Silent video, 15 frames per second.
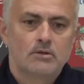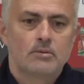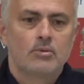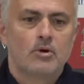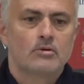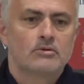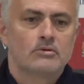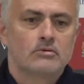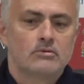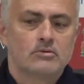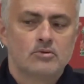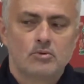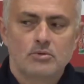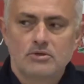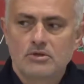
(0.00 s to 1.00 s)
box.
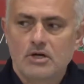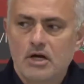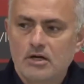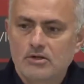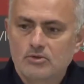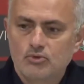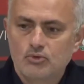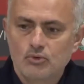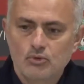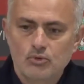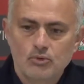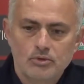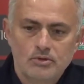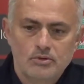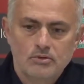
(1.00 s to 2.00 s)
So it's hard to
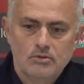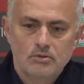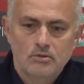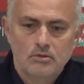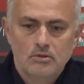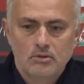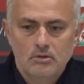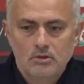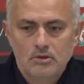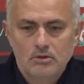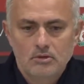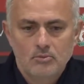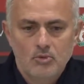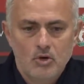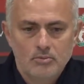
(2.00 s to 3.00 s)
lose in
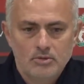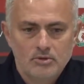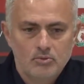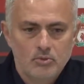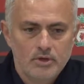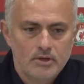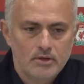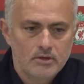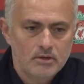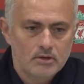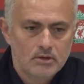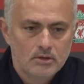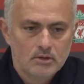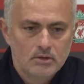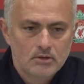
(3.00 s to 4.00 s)
the moment where
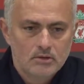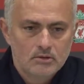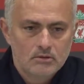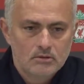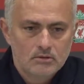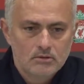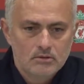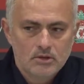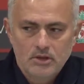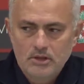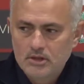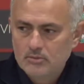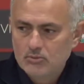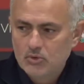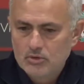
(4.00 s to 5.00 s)
the
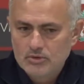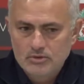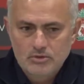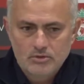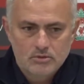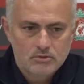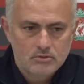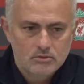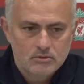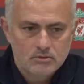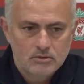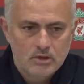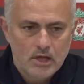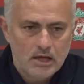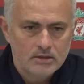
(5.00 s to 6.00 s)
game was
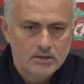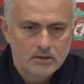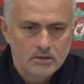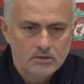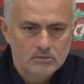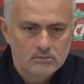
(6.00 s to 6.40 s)
dying.